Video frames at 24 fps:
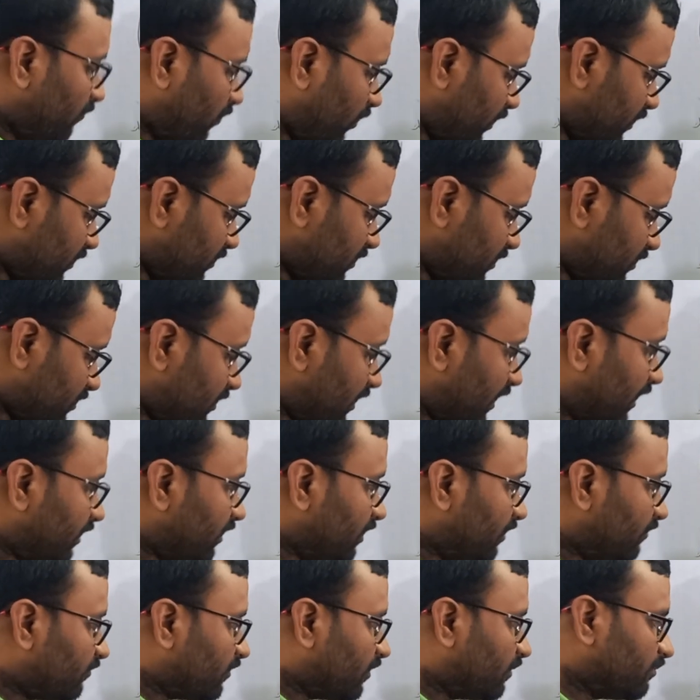What is the
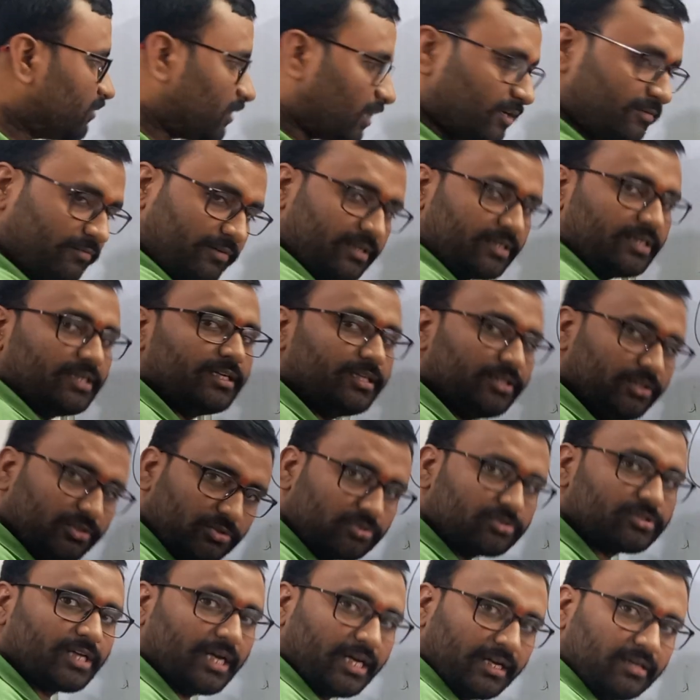standard form? Converted
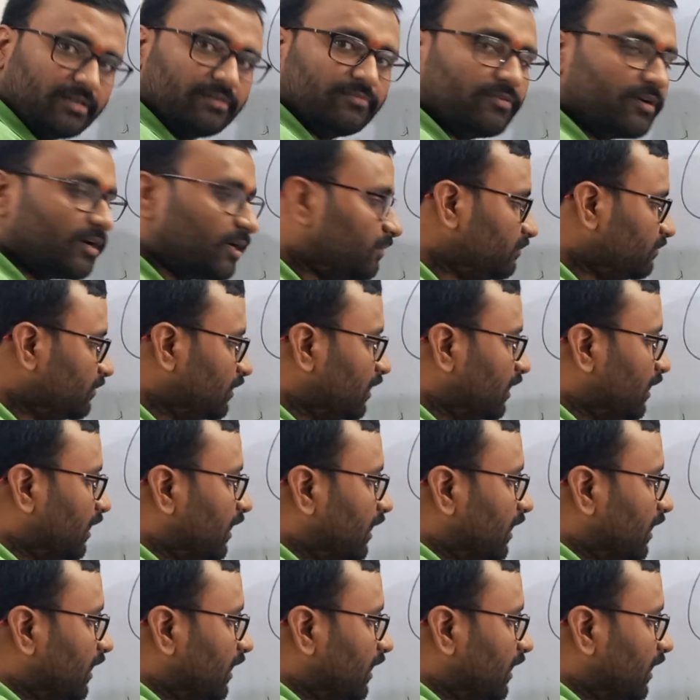into standard form,